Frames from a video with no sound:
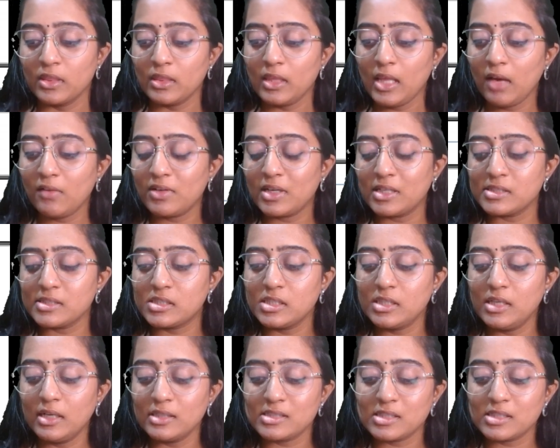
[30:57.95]
They have
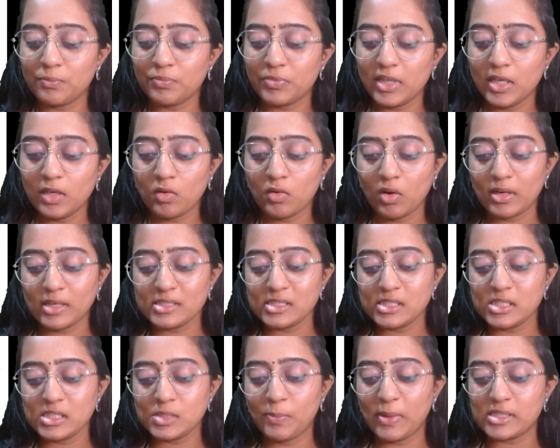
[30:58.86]
considered something called
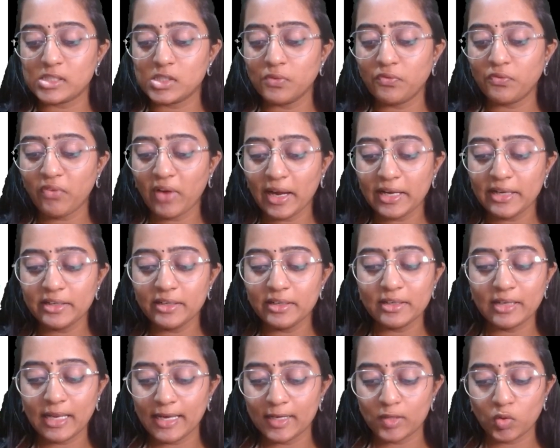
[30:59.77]
as a
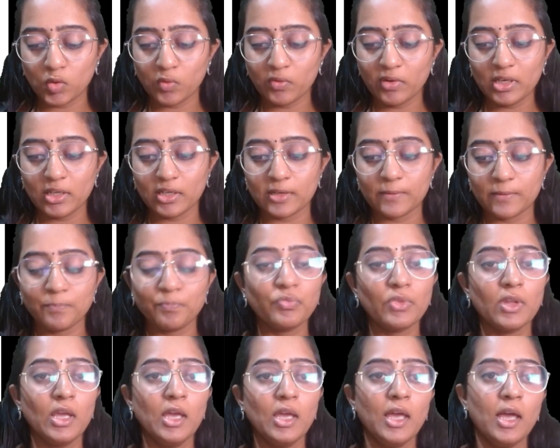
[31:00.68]
specified date over year.
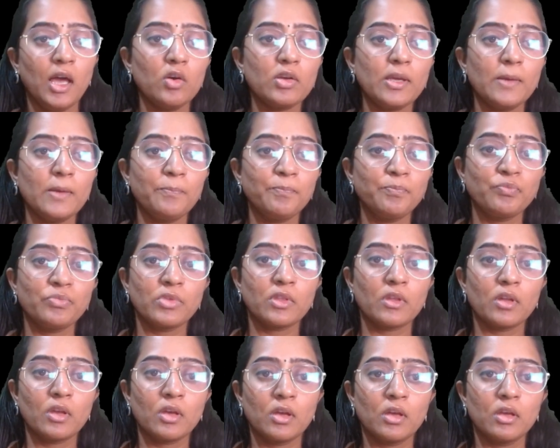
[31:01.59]
Okay.
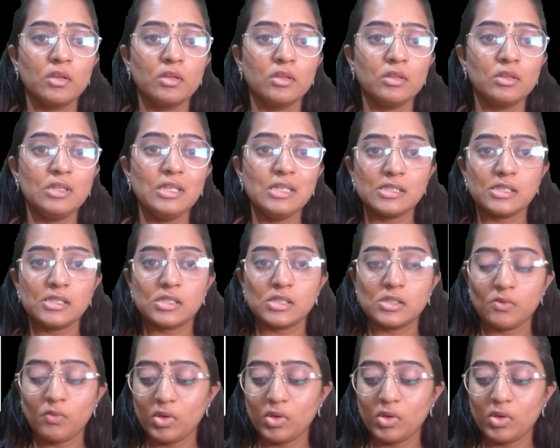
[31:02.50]
This